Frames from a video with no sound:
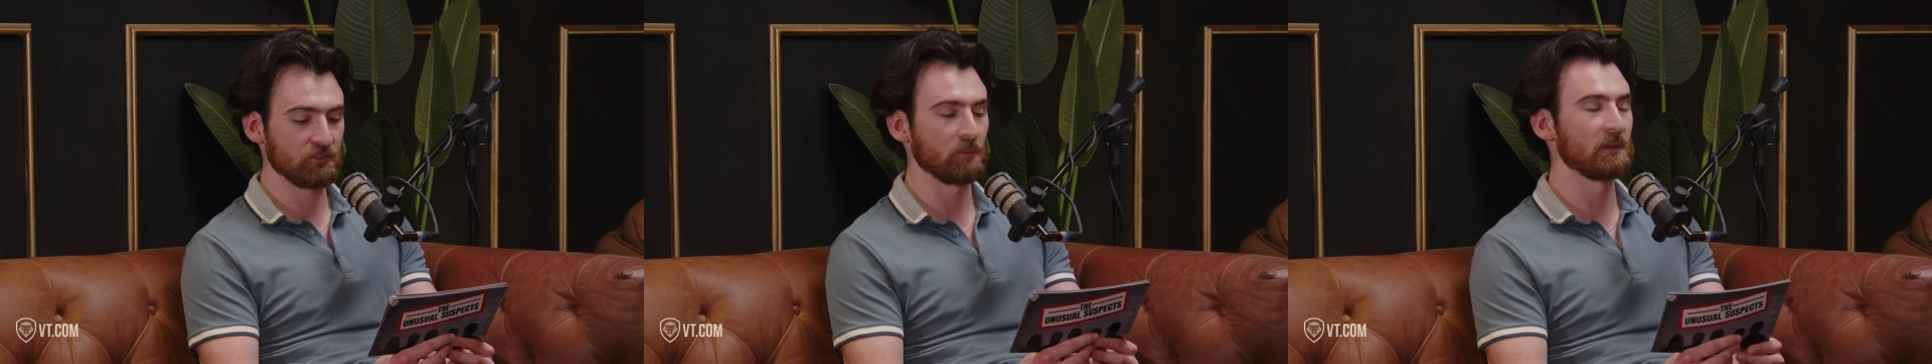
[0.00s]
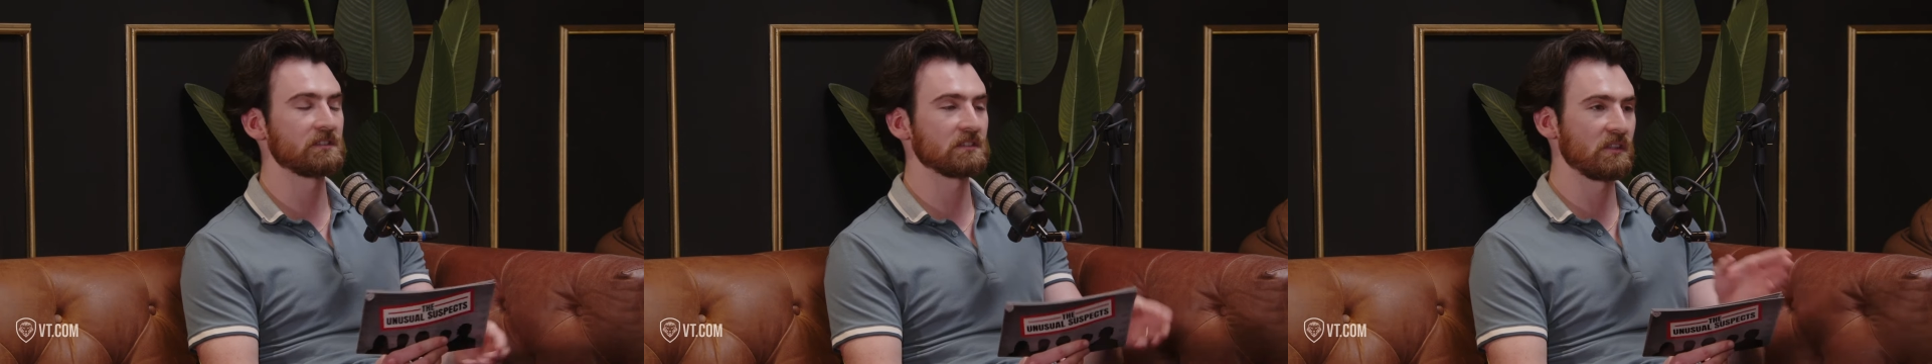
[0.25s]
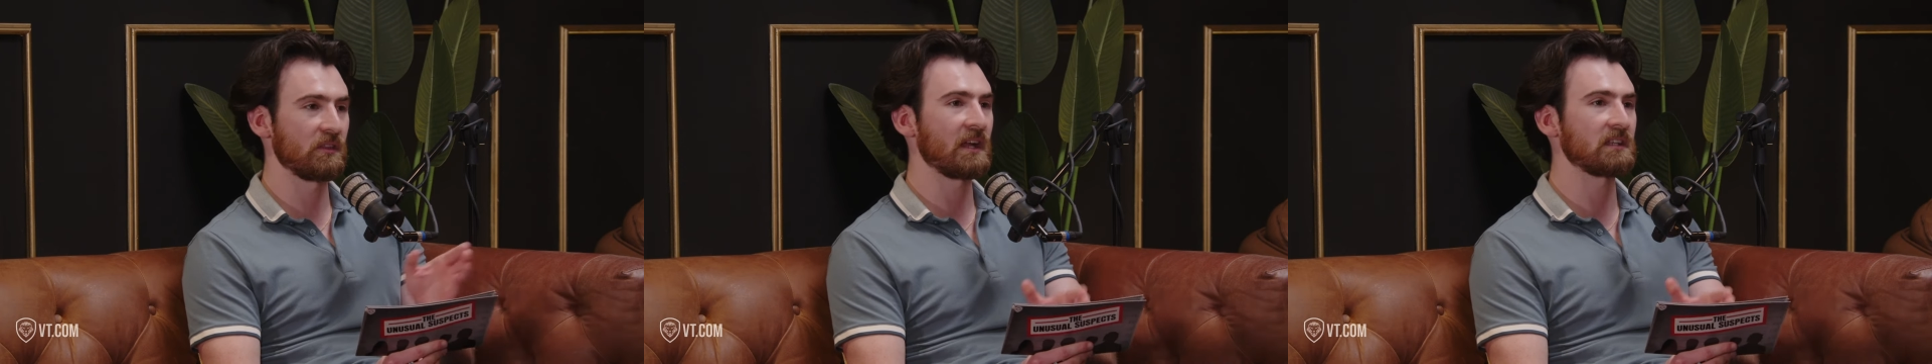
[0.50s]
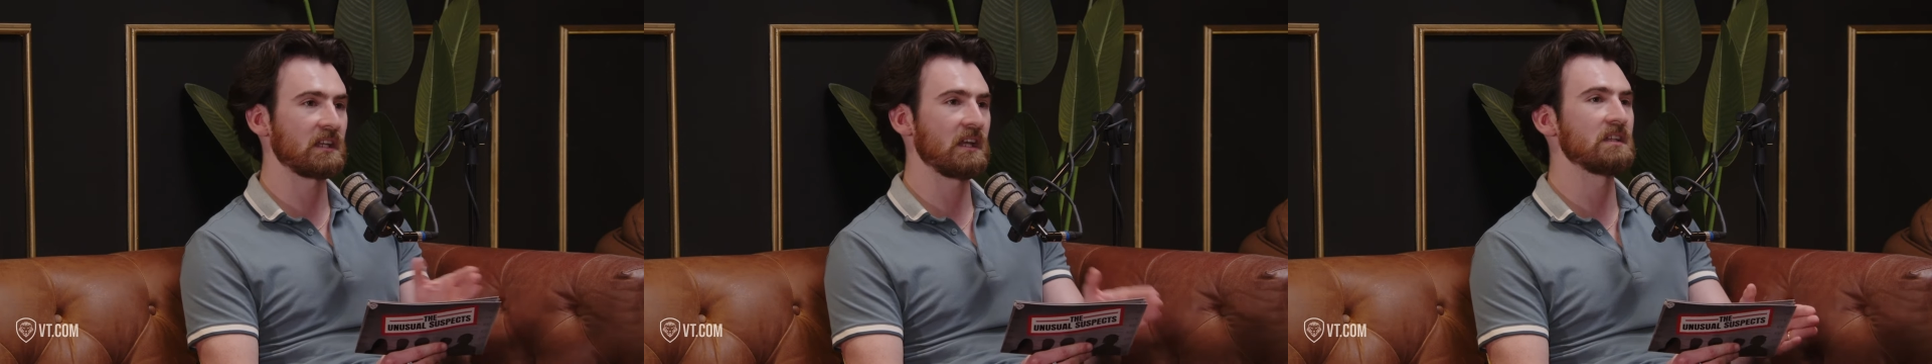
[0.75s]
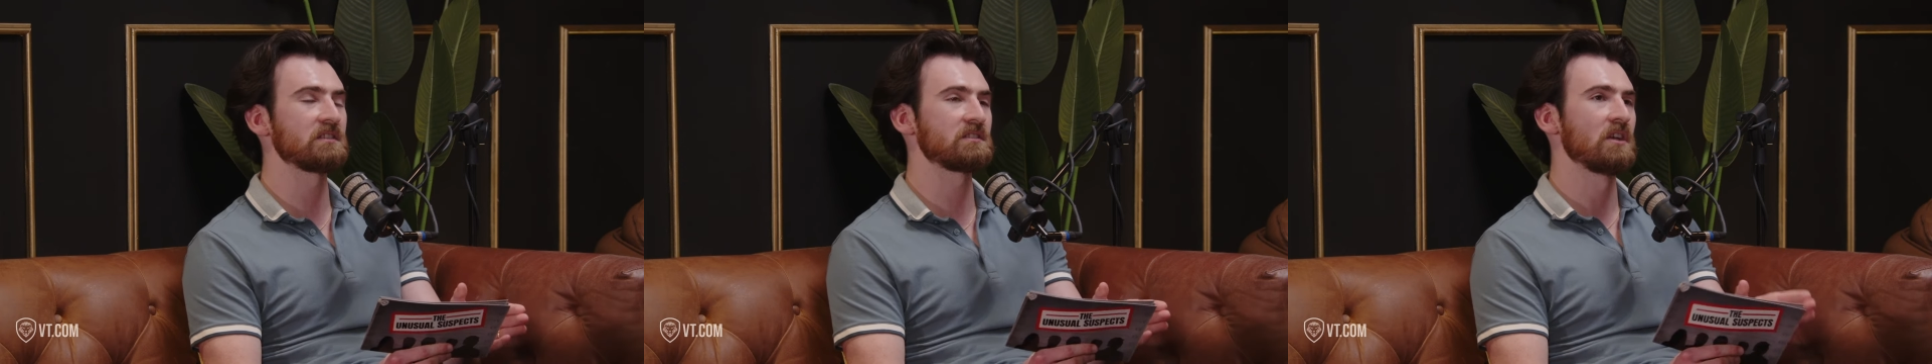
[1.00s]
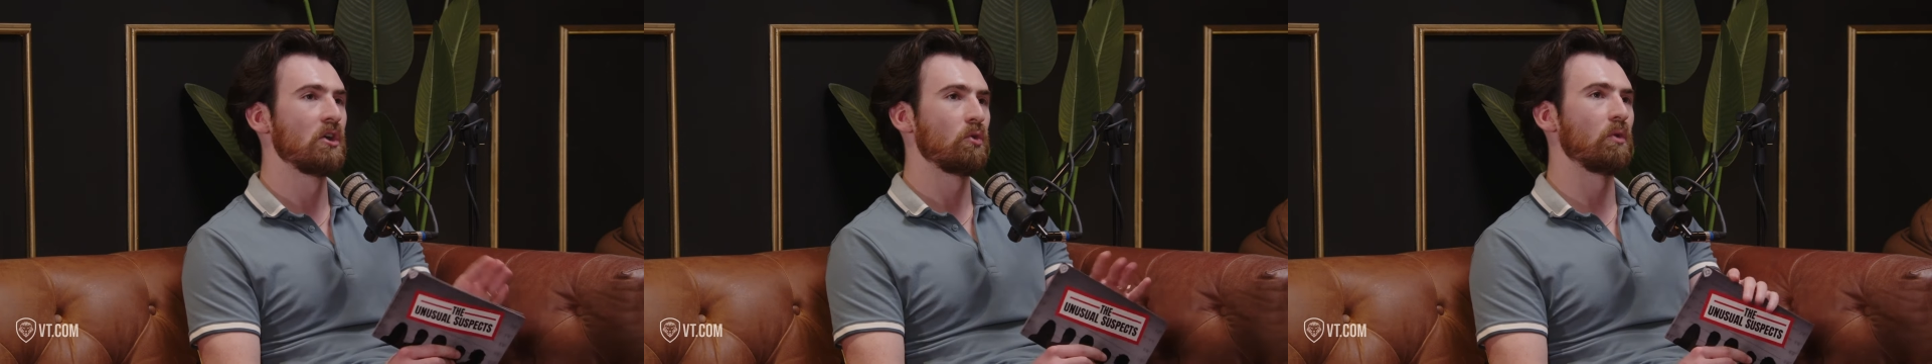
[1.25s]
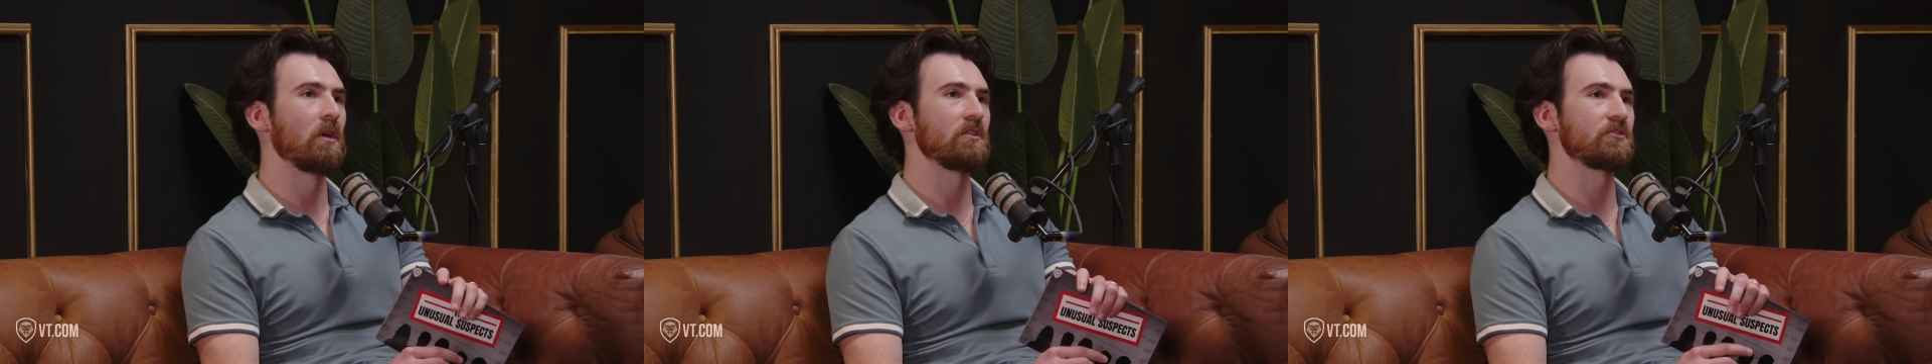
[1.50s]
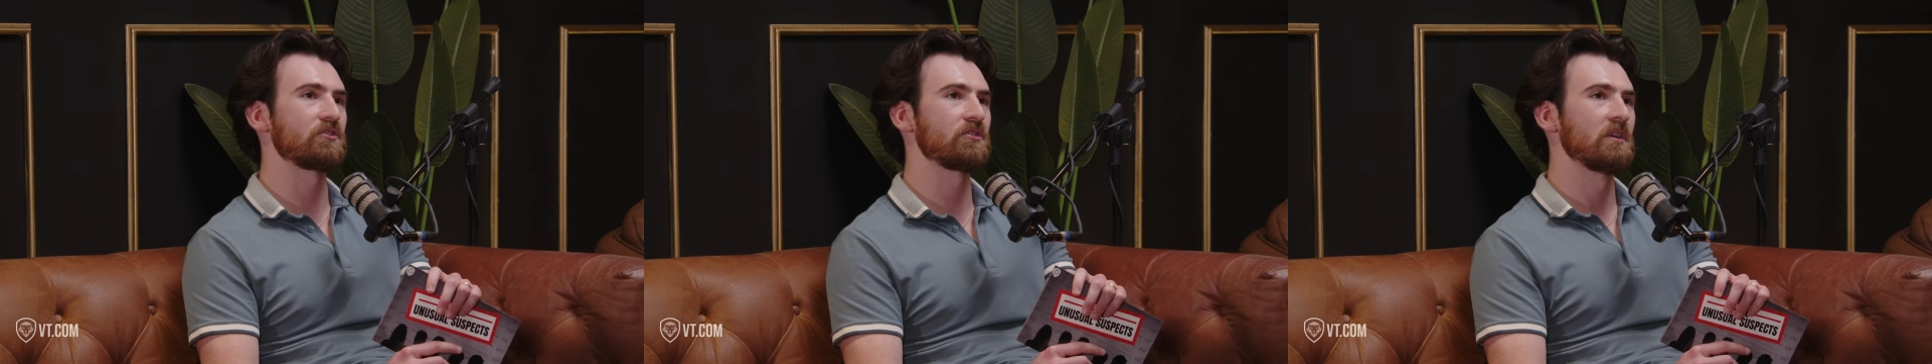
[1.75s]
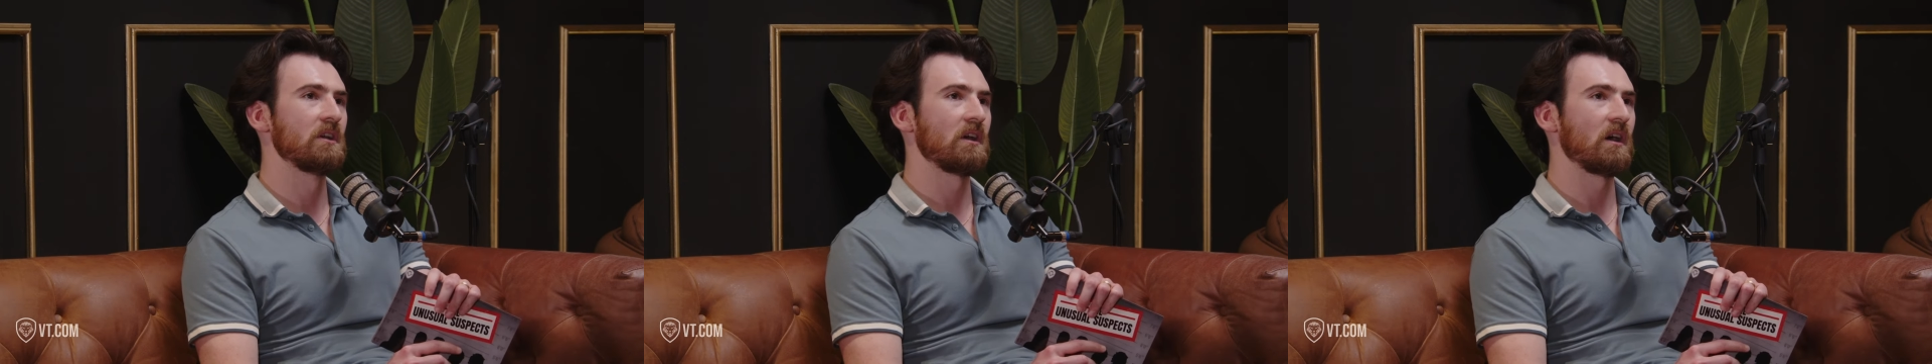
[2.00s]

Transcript: basically that case was